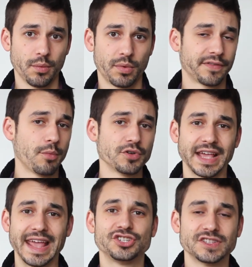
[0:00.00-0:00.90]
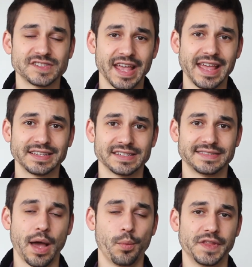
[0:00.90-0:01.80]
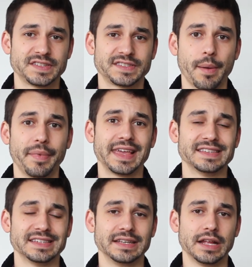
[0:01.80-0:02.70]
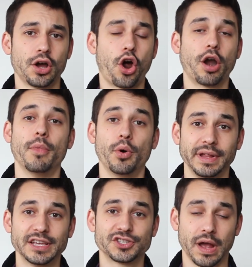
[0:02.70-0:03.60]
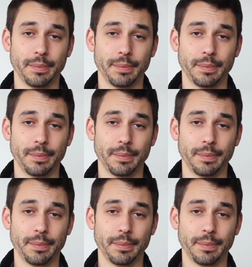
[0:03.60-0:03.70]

One of the most ancient sayings is that when the stomach isn't harmonious or